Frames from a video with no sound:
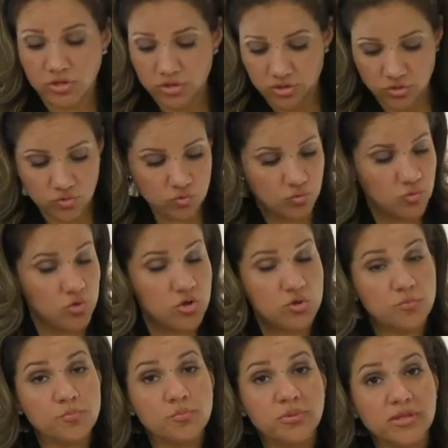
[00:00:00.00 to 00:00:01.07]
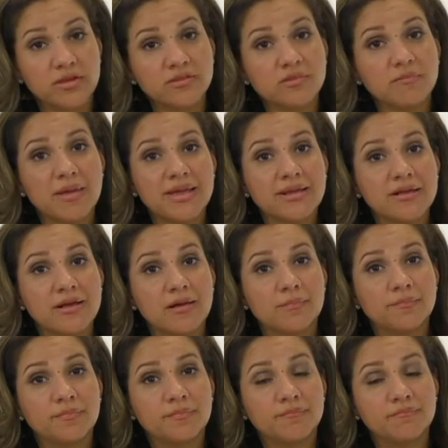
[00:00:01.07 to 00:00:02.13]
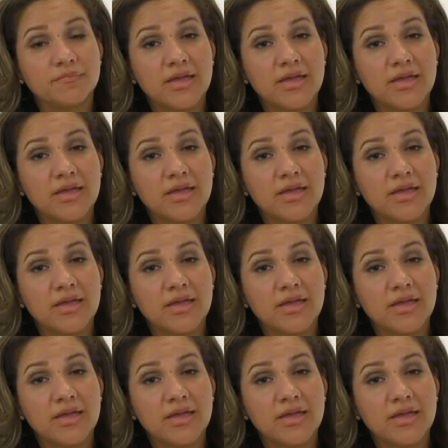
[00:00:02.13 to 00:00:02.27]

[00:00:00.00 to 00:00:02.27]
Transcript: you plug the mic up